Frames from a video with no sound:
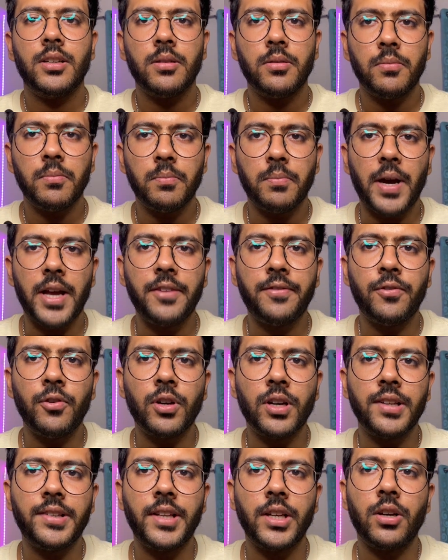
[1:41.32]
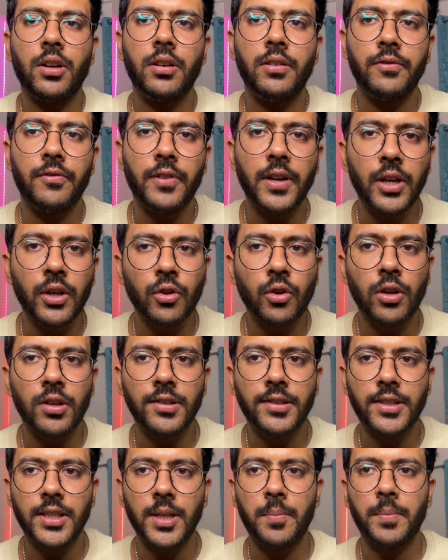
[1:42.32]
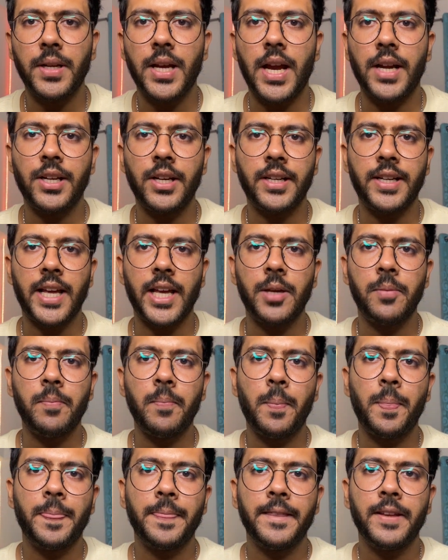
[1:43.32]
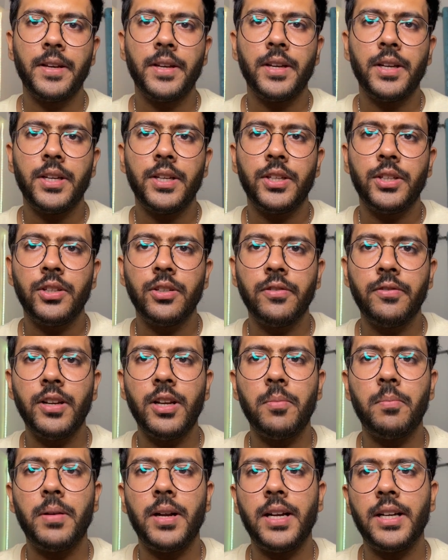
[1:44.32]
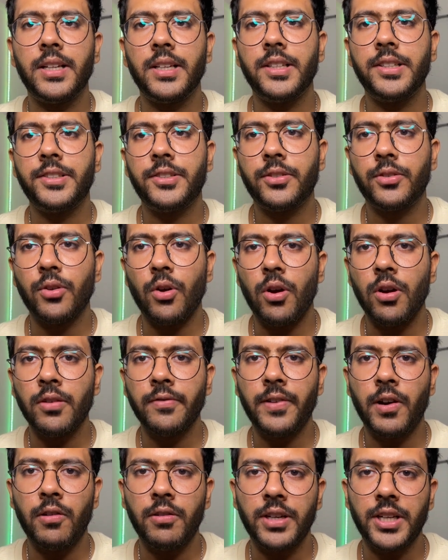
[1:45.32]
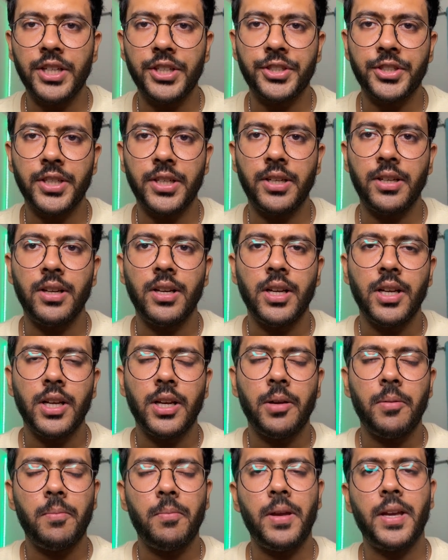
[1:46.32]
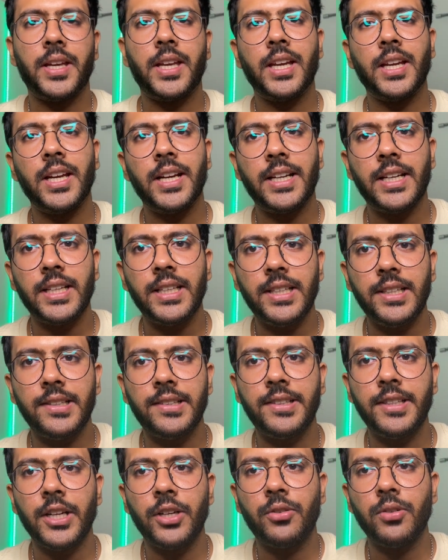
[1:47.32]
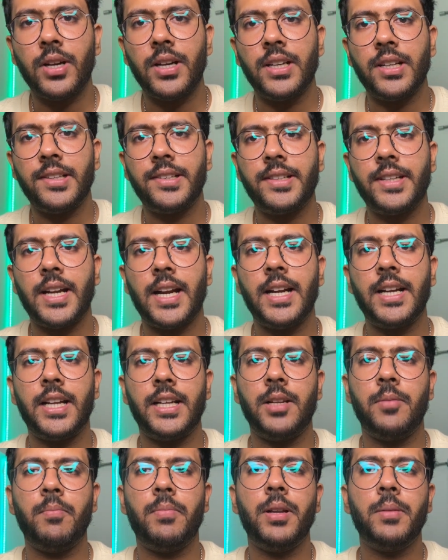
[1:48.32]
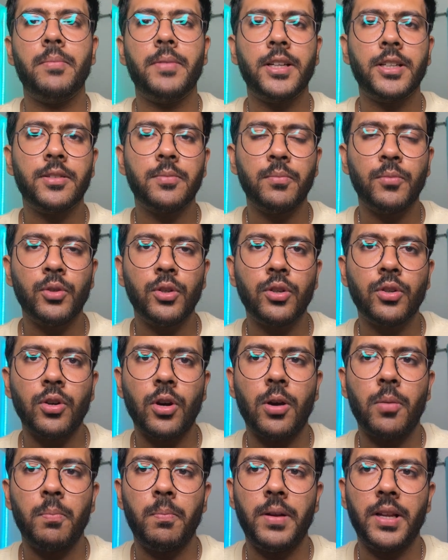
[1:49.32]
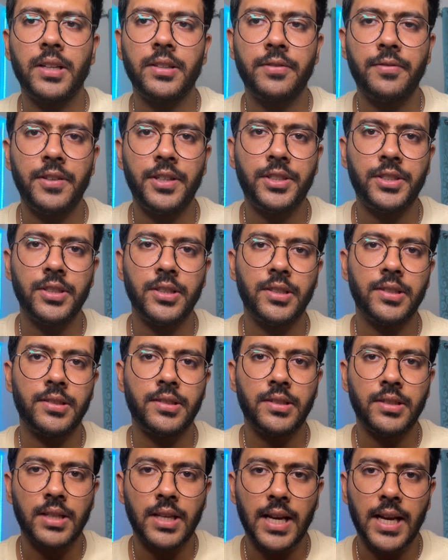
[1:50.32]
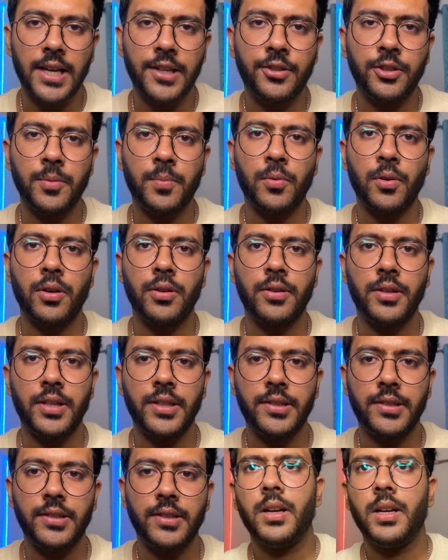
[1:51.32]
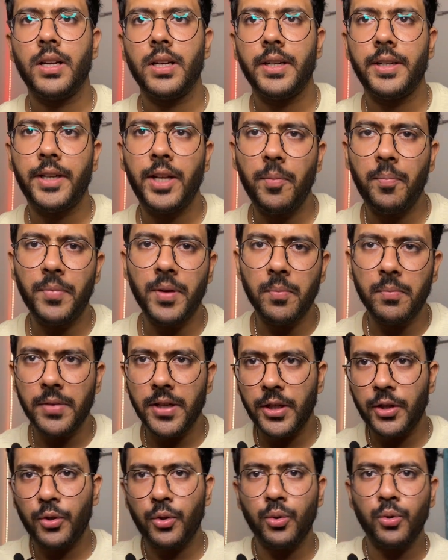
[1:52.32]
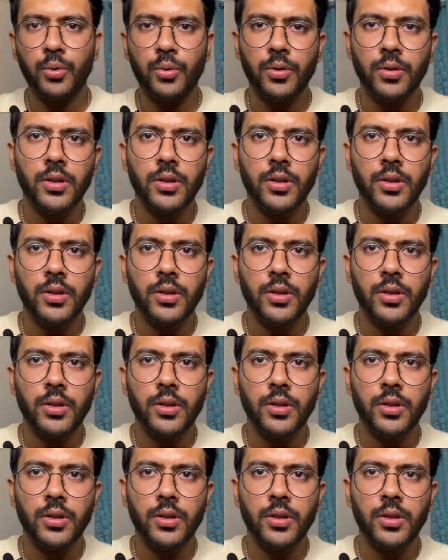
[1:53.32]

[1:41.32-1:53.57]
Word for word: By focusing on one concept at a time, you will build a strong foundation, making it easier to understand and implement more complex features as you progress. Tip number two,